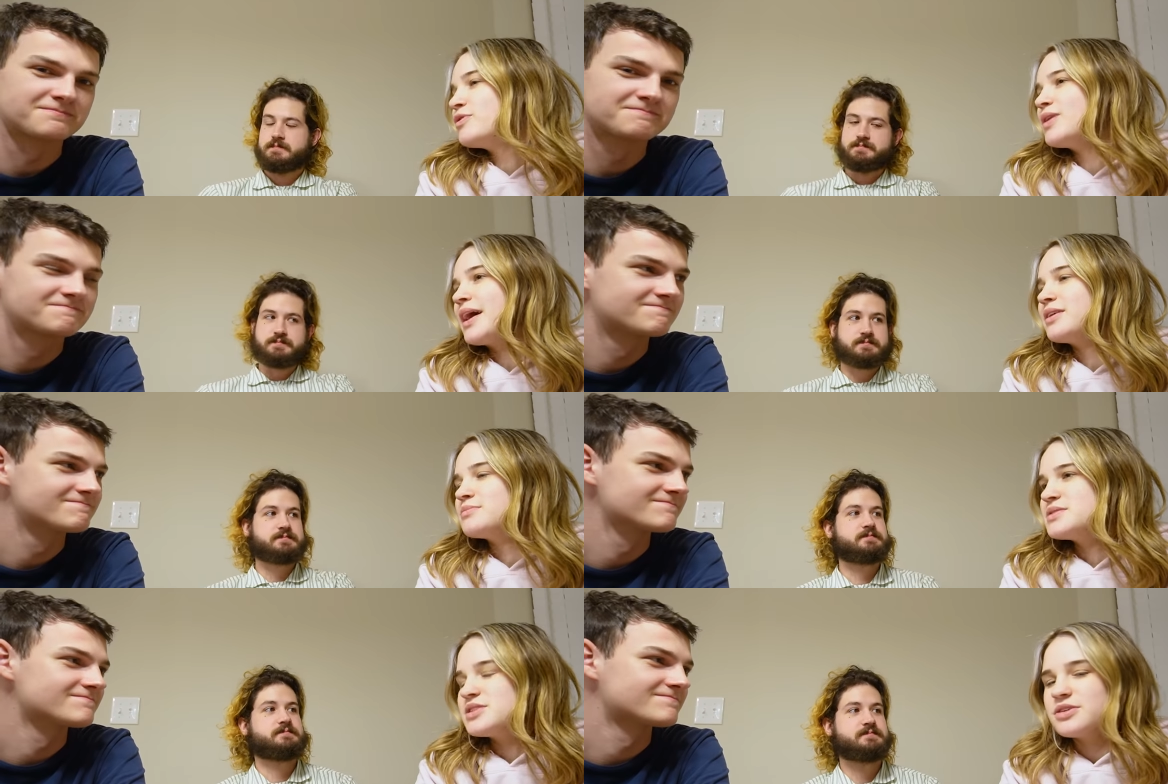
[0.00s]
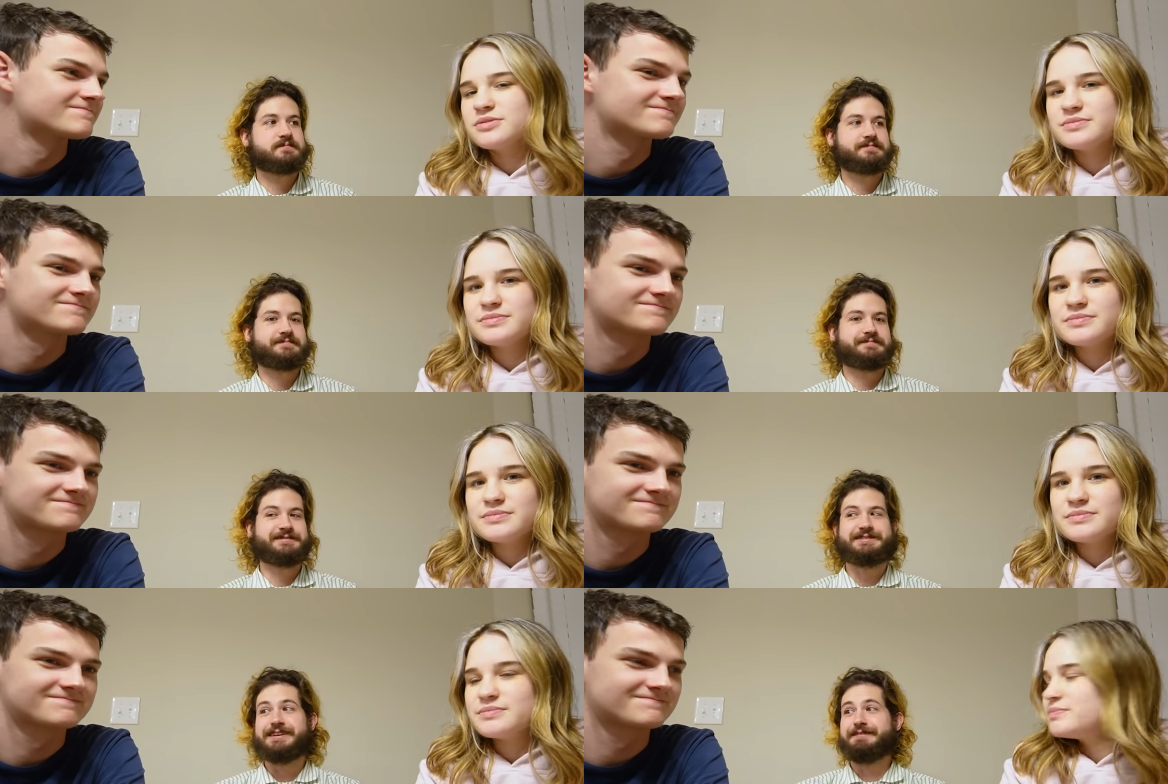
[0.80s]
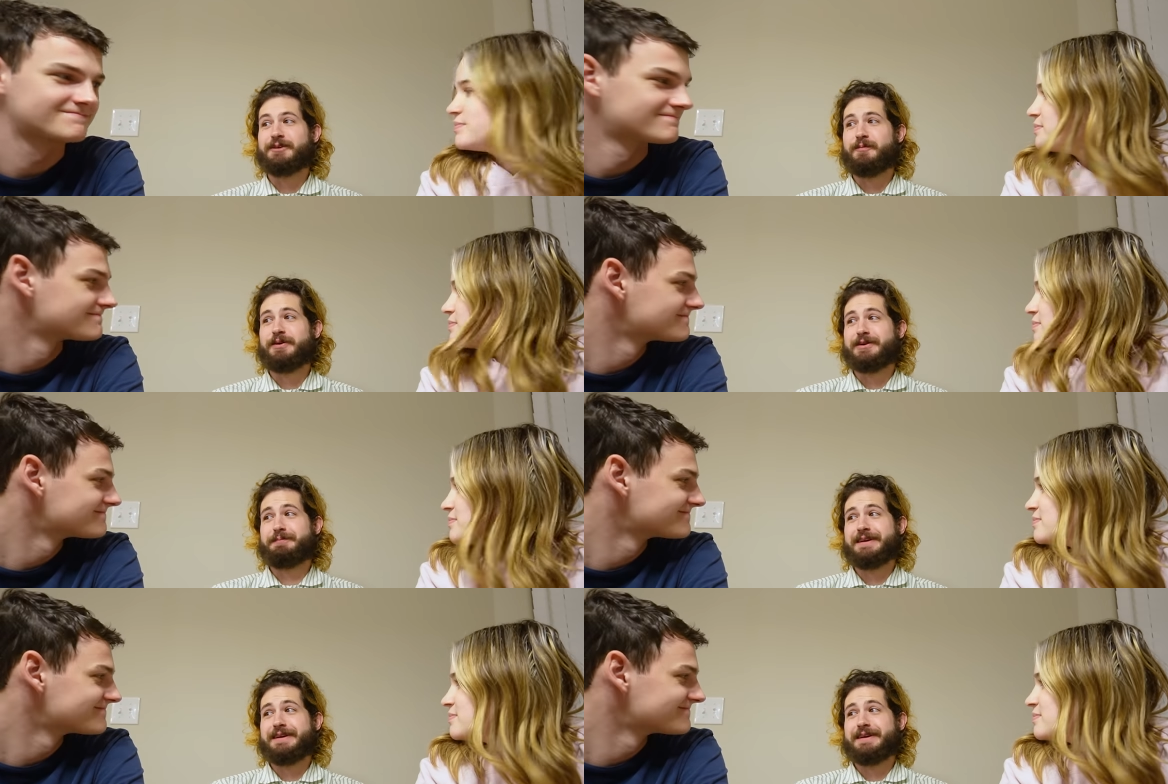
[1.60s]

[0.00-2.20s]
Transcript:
Speaker 1: food items too.
Speaker 2: Stephen, don't put your